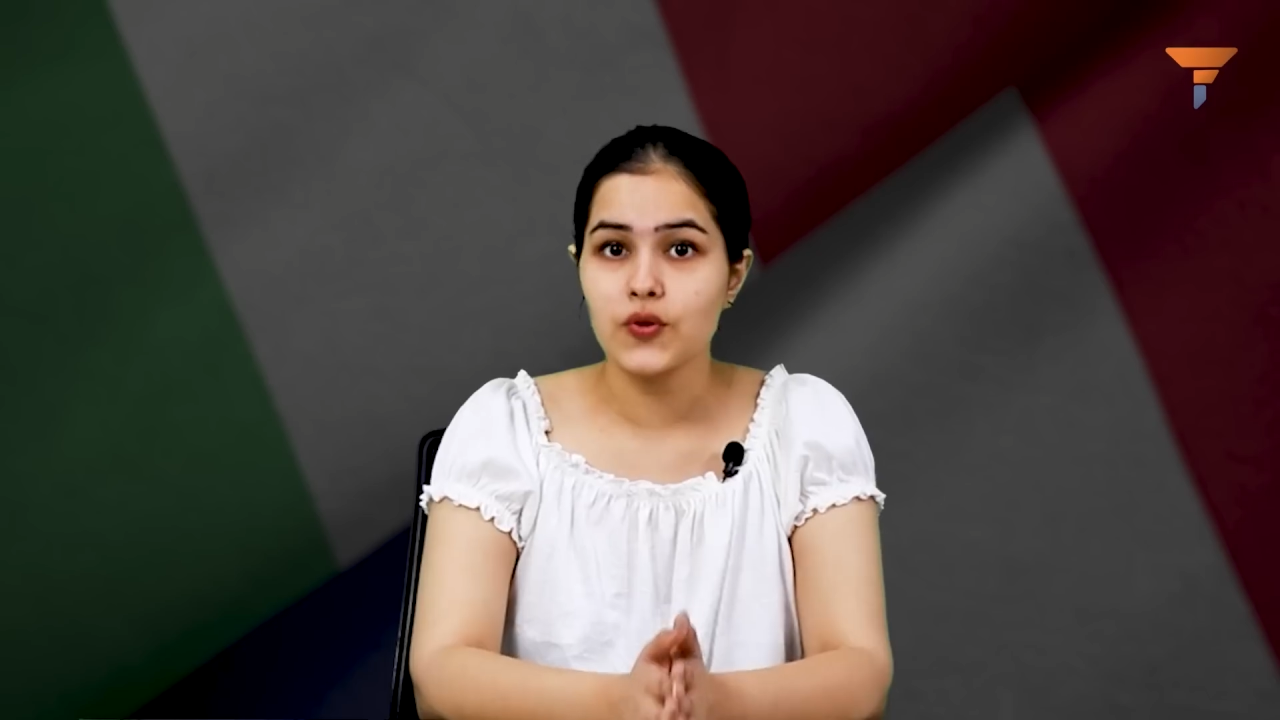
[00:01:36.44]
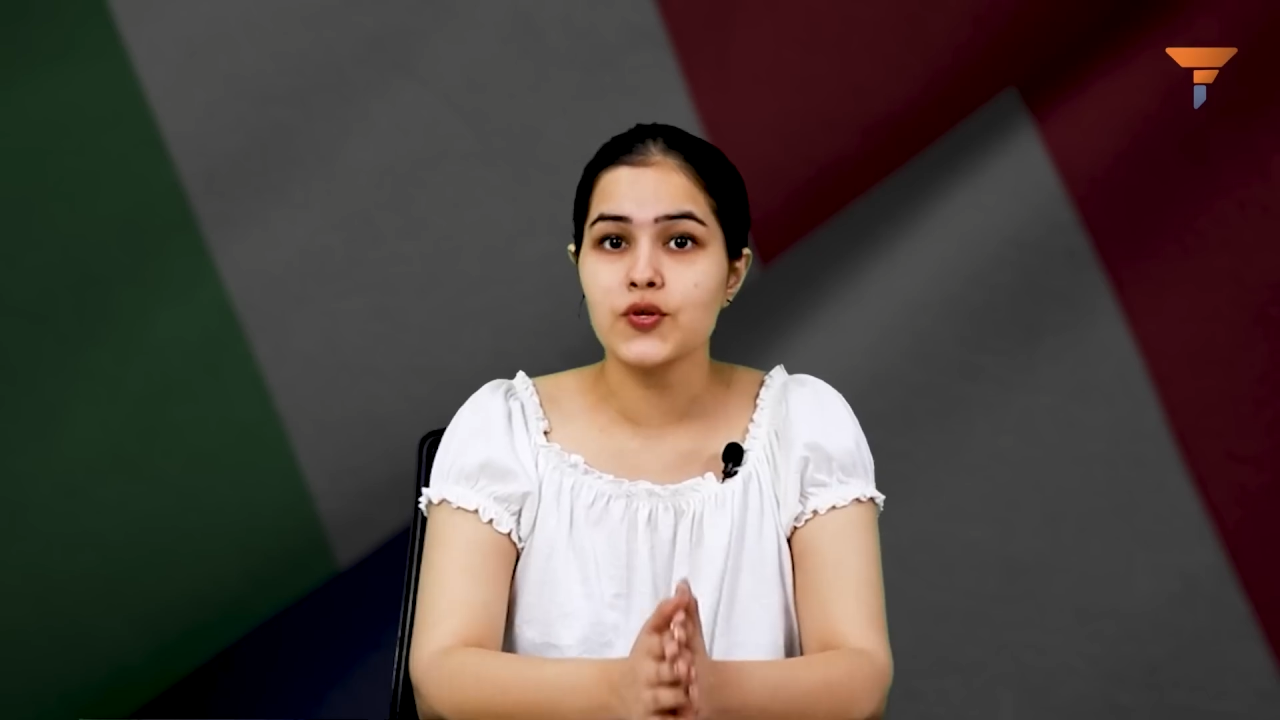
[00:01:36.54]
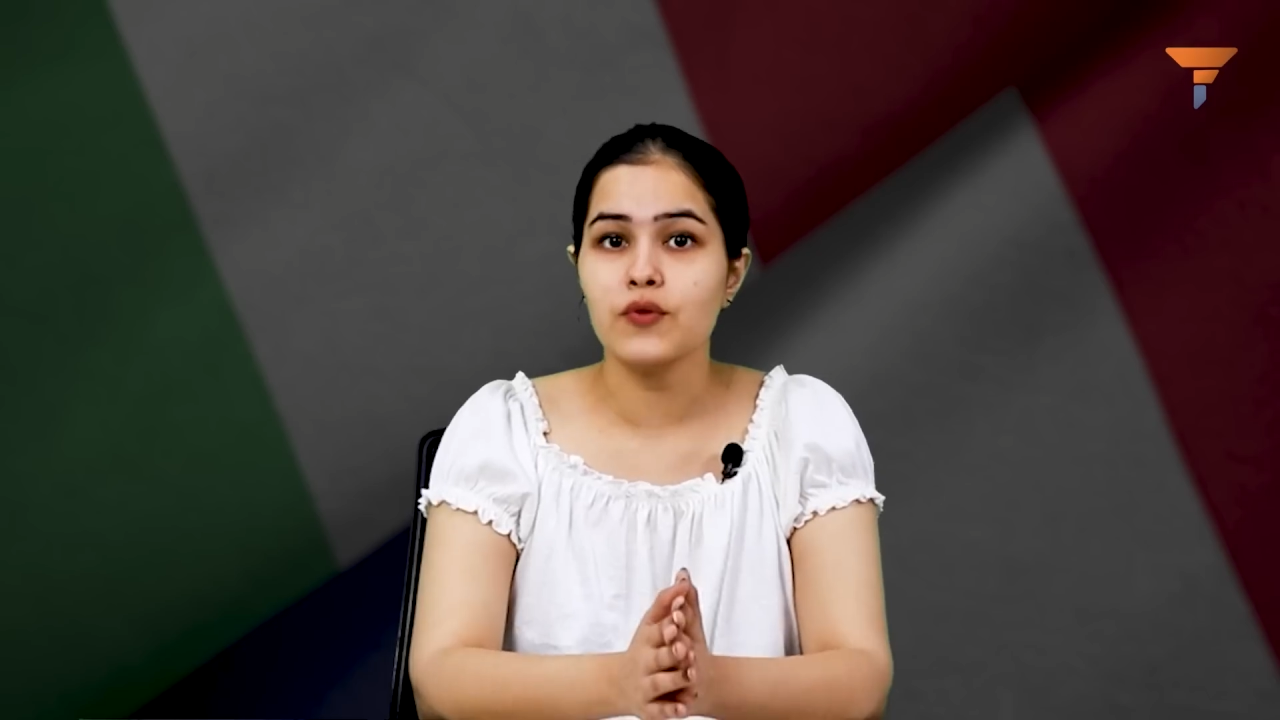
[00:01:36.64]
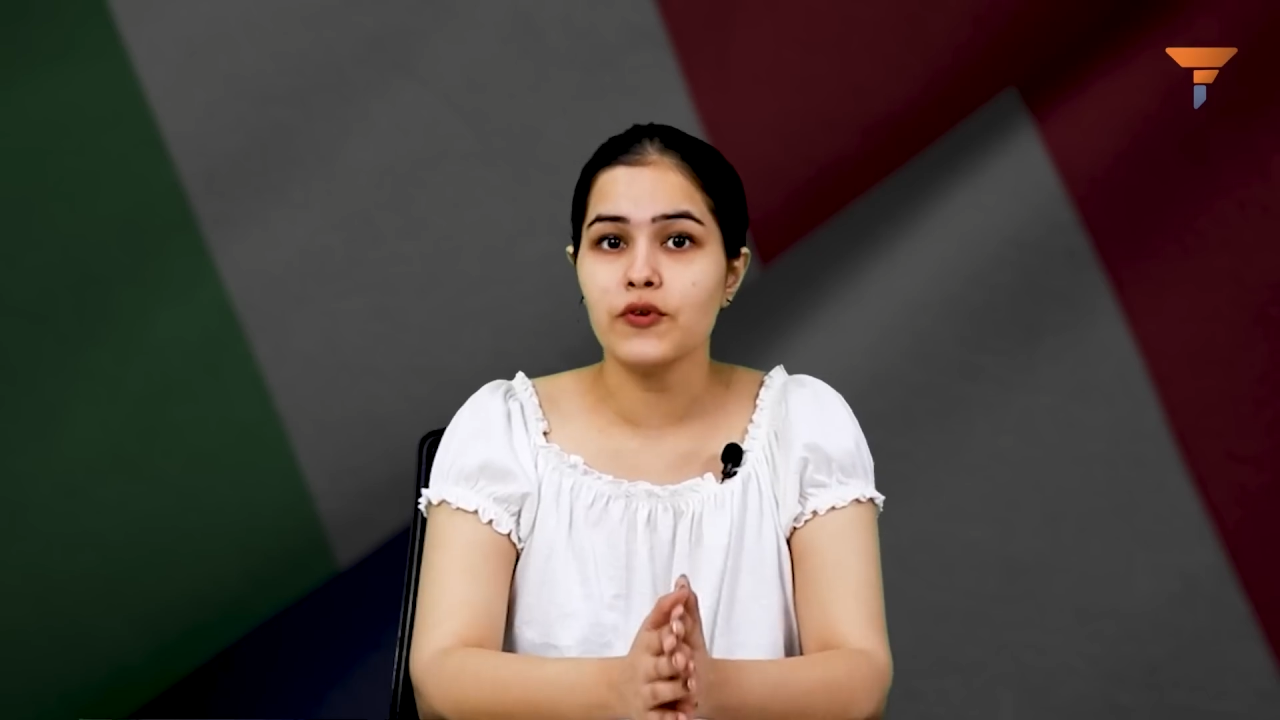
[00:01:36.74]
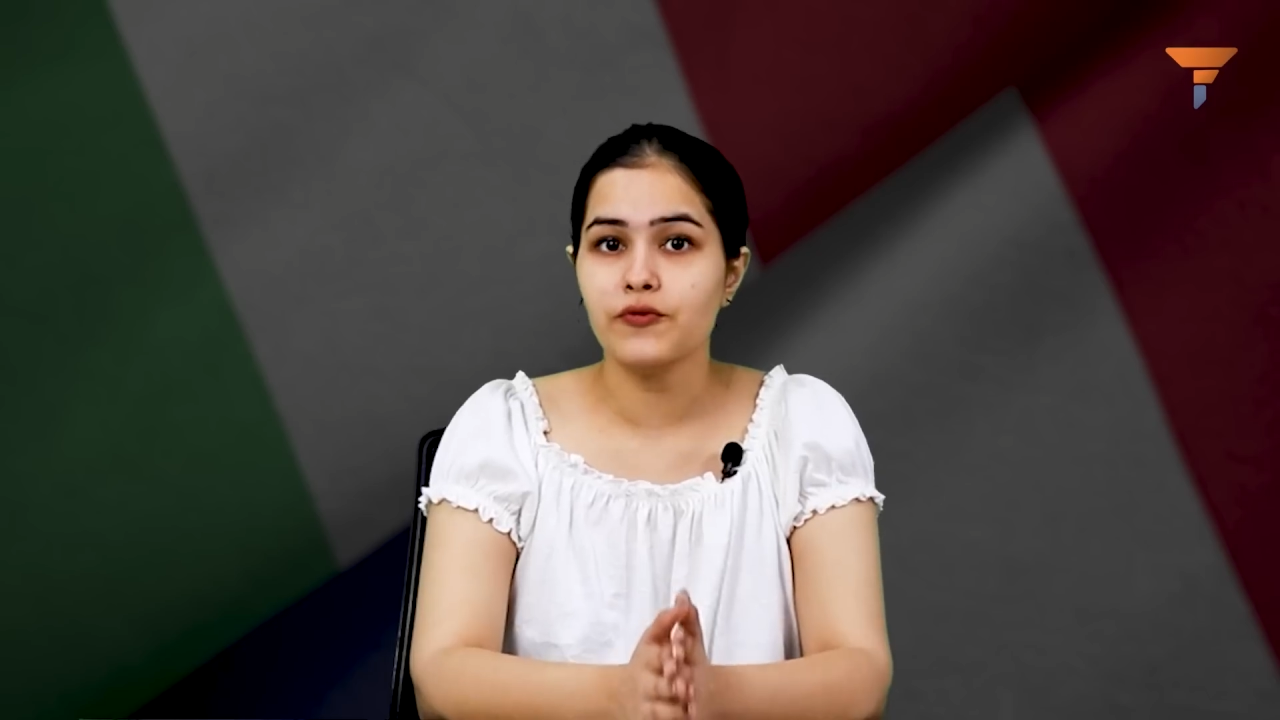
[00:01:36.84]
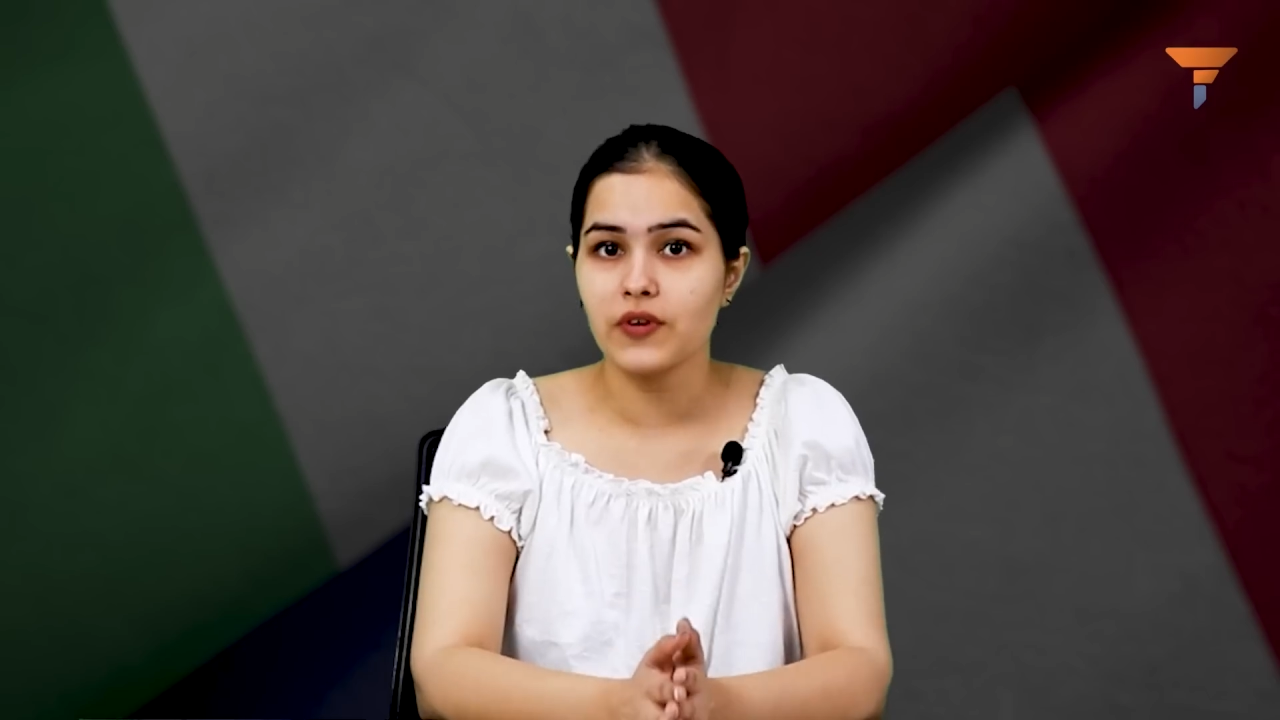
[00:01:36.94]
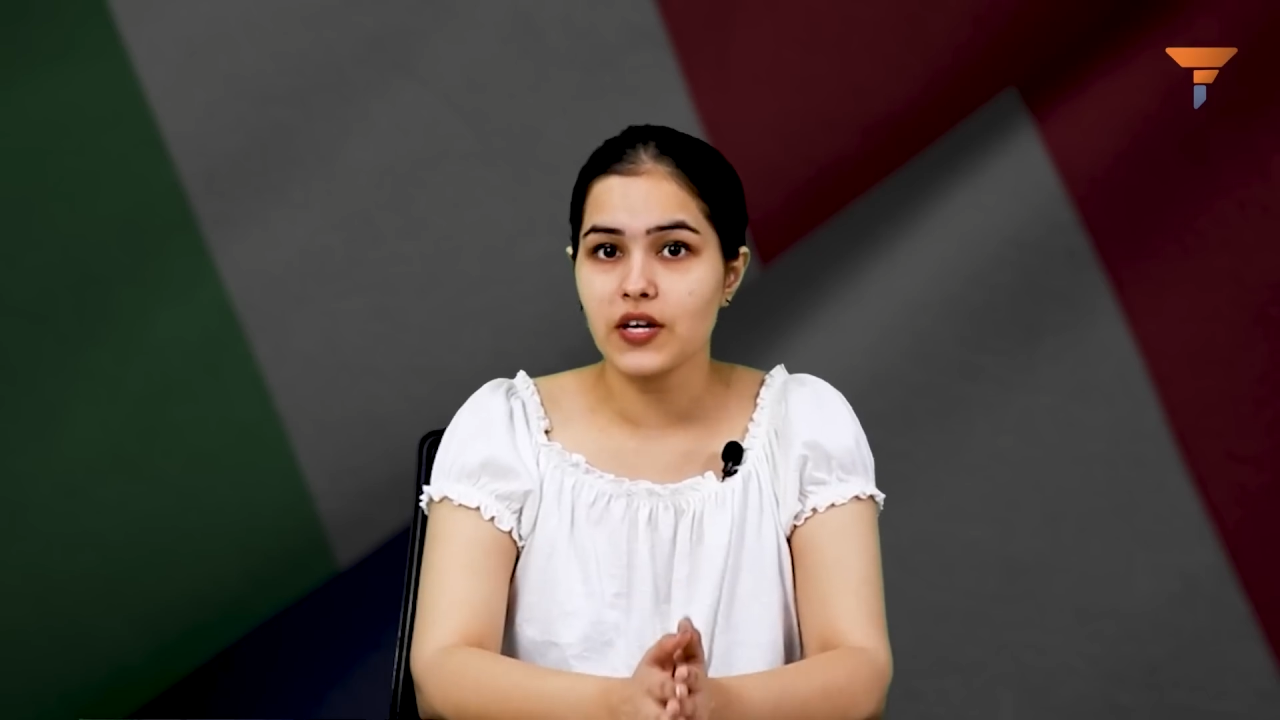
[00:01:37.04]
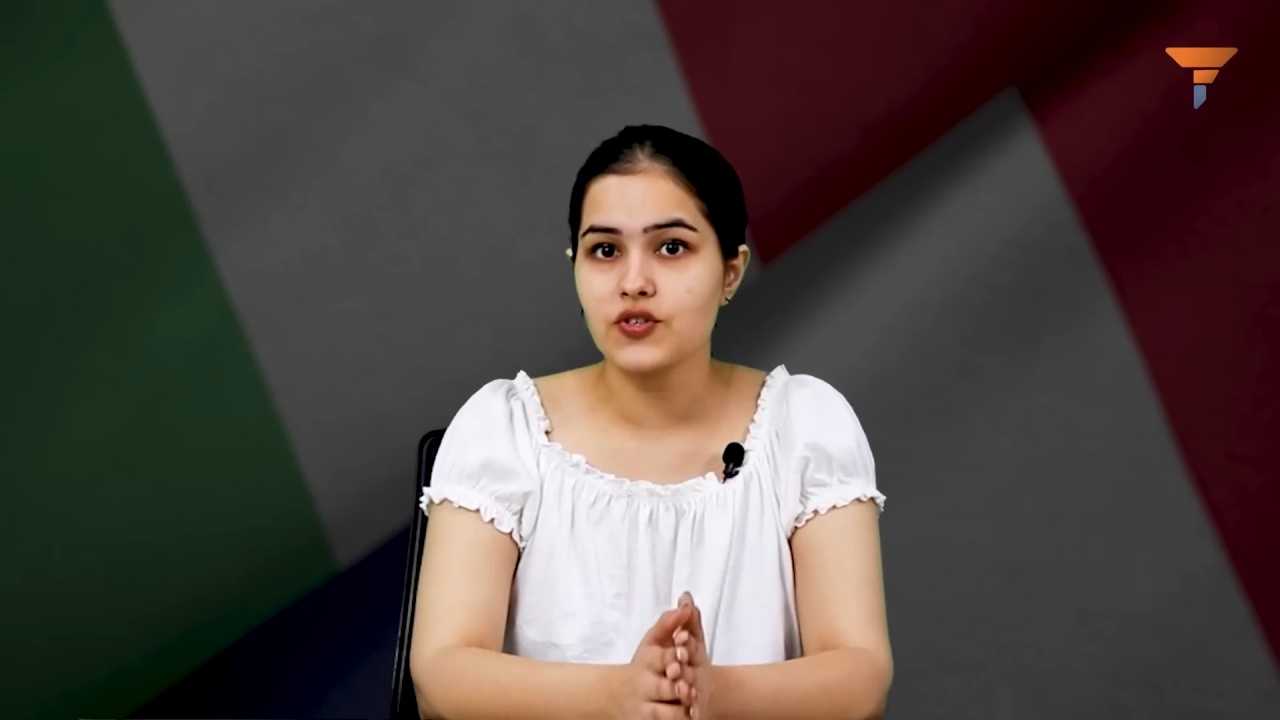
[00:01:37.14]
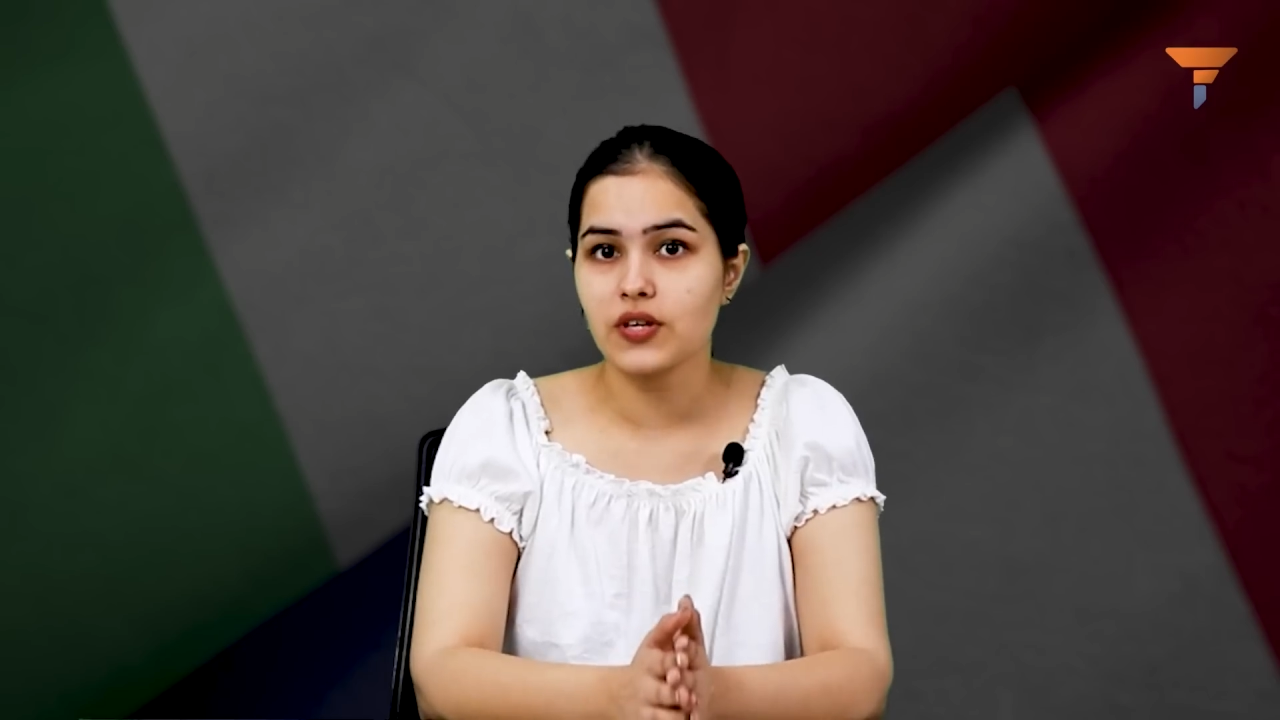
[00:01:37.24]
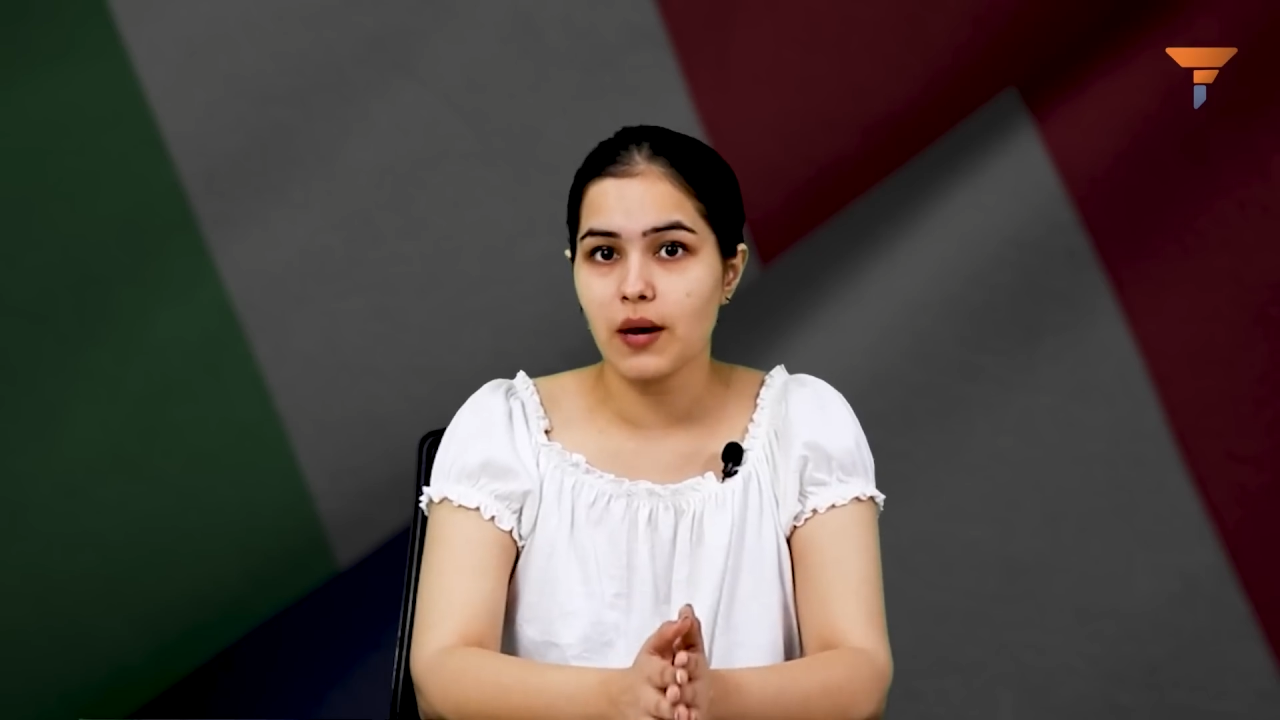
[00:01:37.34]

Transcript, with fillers: News of a French